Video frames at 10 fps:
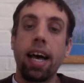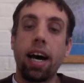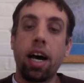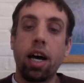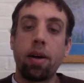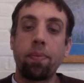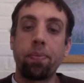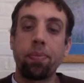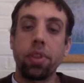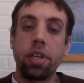
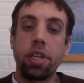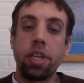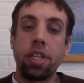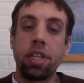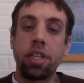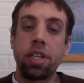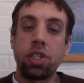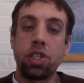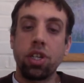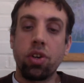Um, in
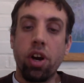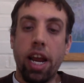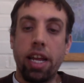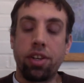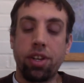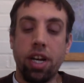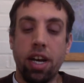this grant,